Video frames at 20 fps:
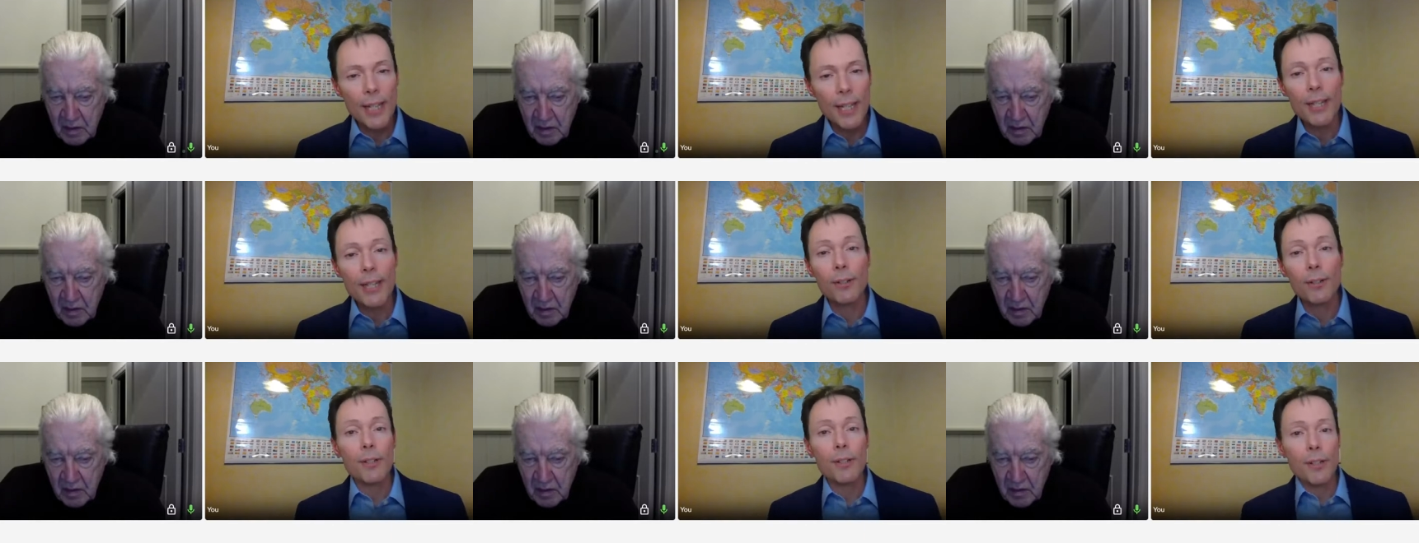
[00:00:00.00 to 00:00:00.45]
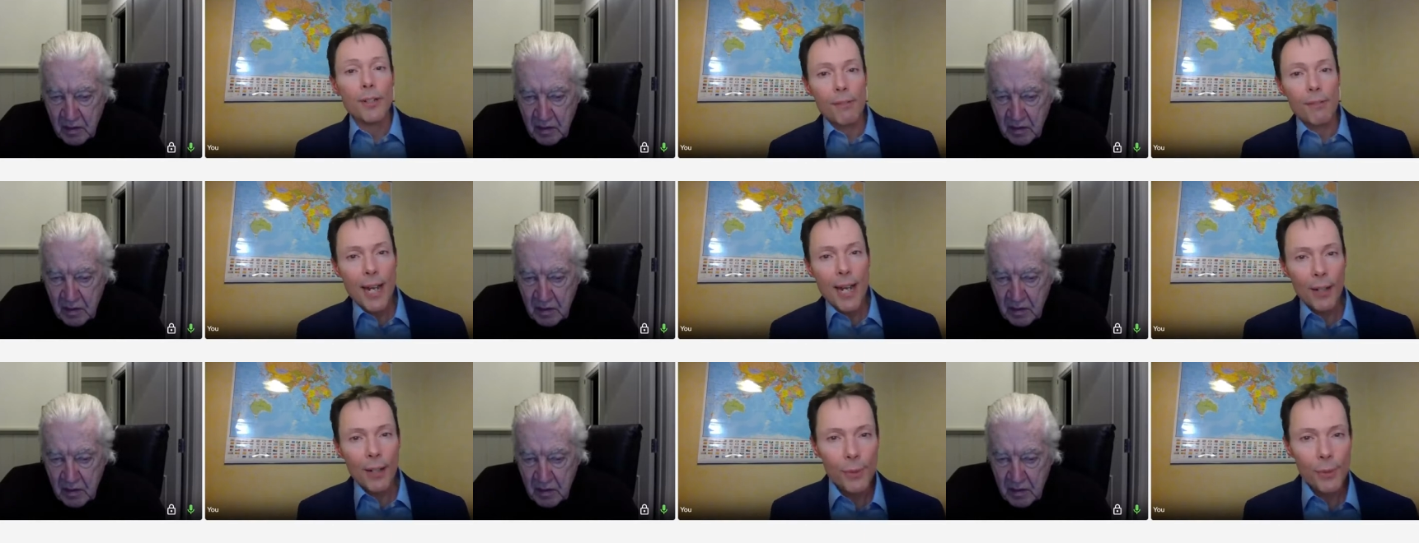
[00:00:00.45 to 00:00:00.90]
Speaker 1: you lead or
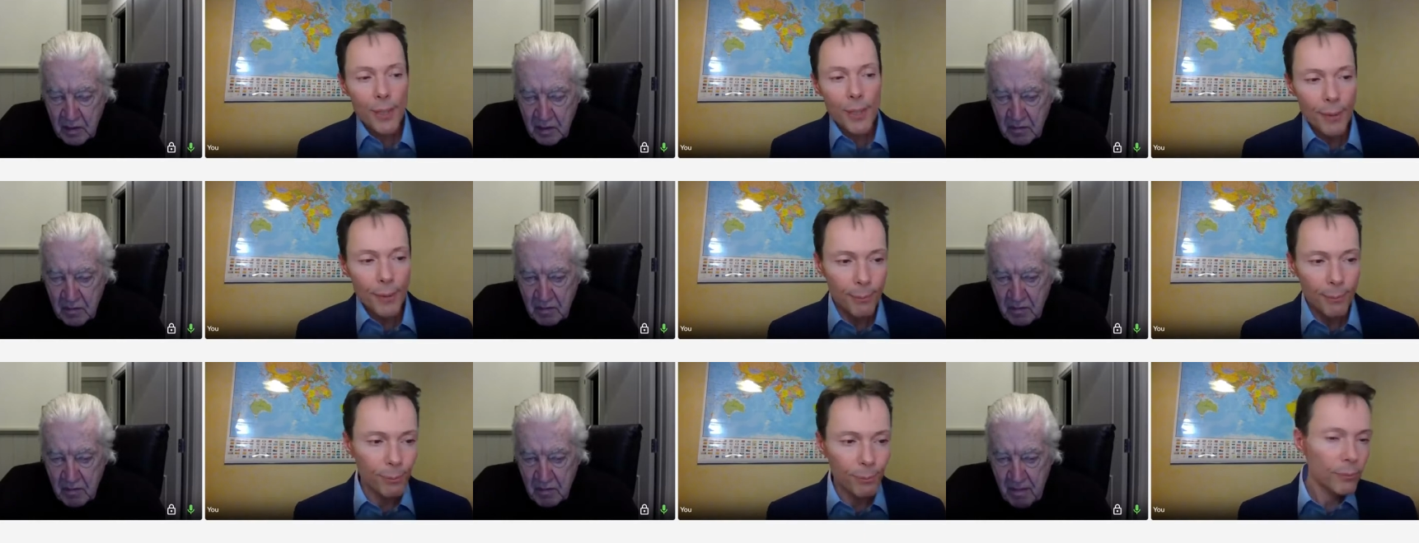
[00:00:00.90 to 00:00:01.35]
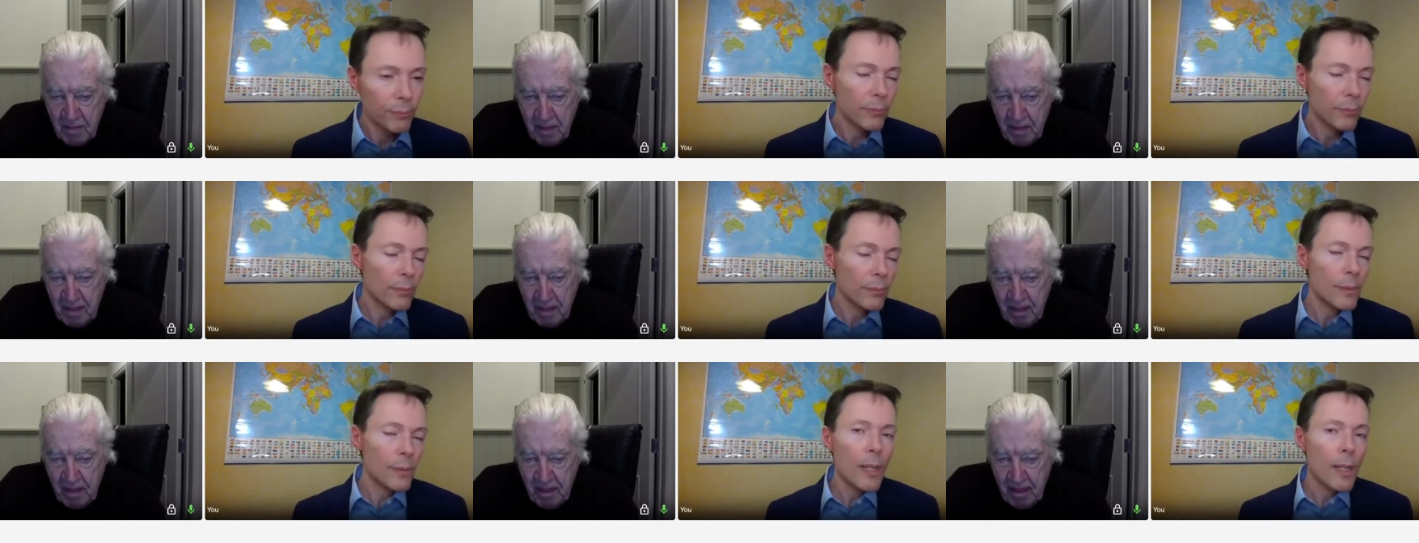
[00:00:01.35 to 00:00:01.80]
interact with.
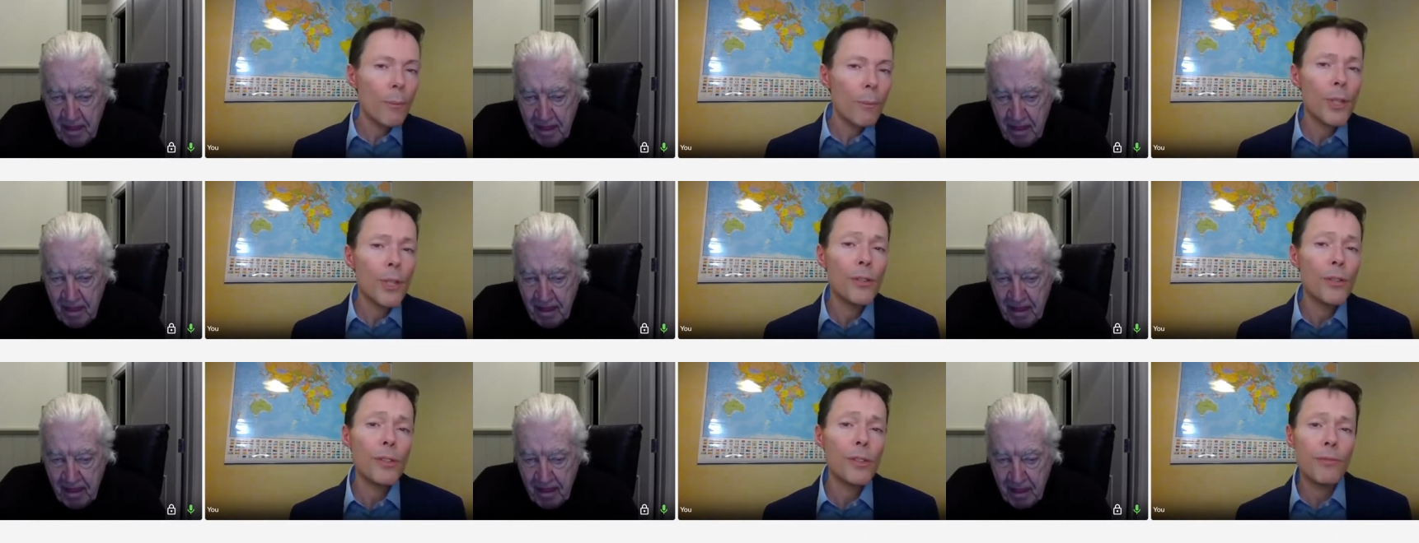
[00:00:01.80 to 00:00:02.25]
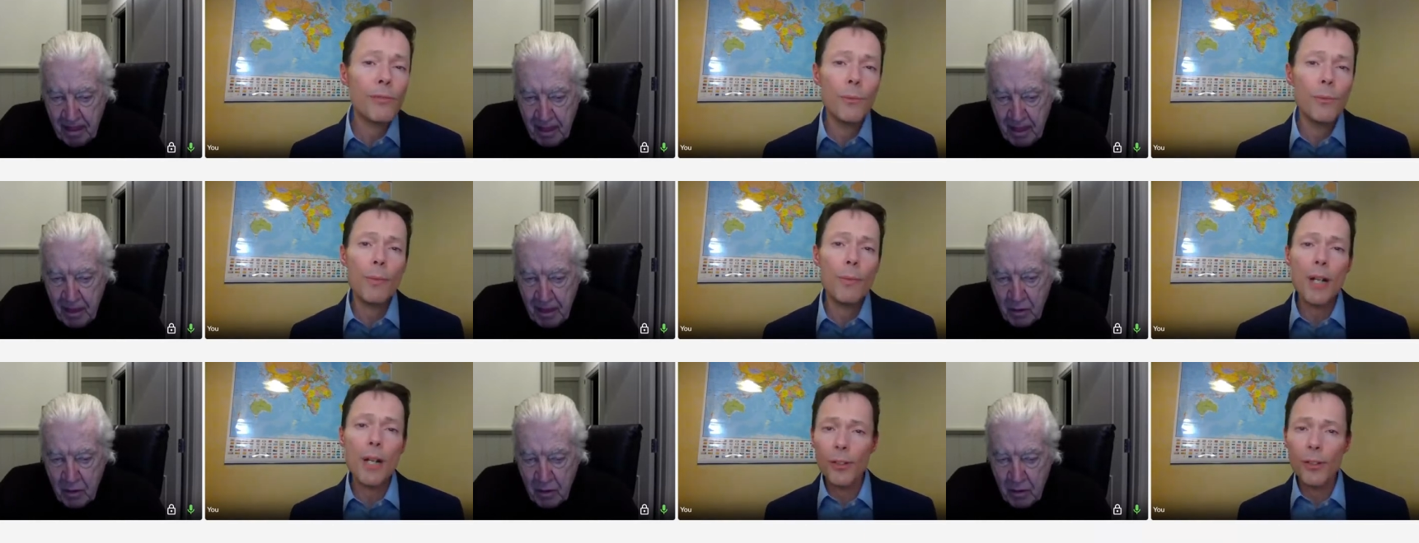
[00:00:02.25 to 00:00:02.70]
Because if
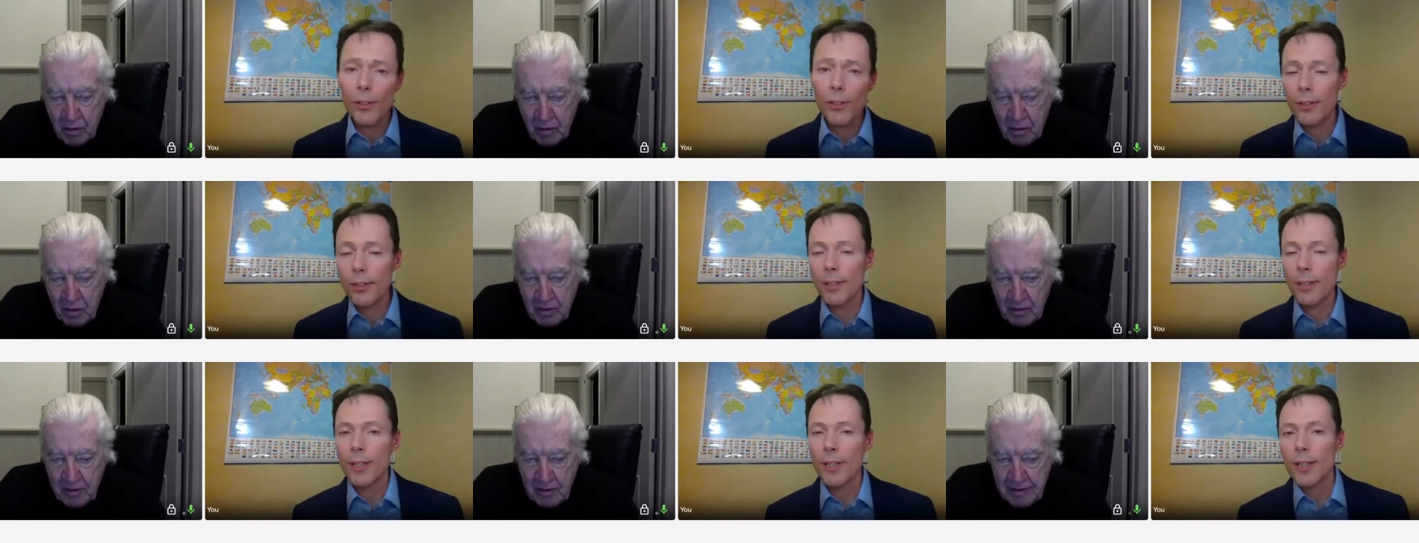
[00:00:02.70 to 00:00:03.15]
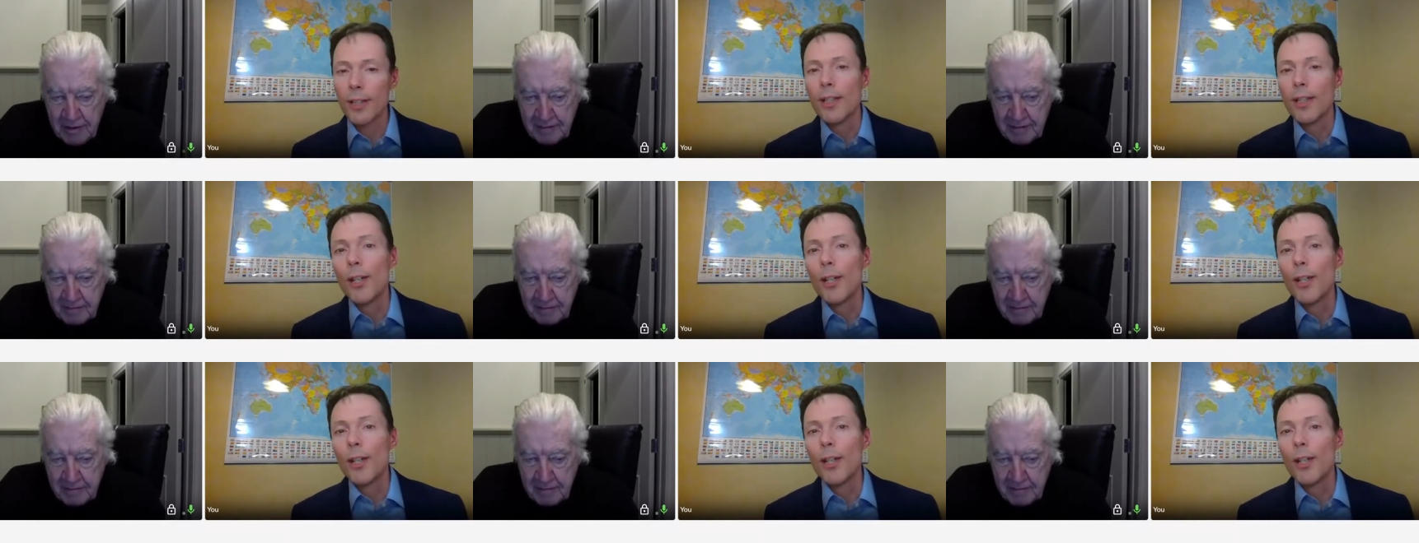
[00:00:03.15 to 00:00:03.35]
you master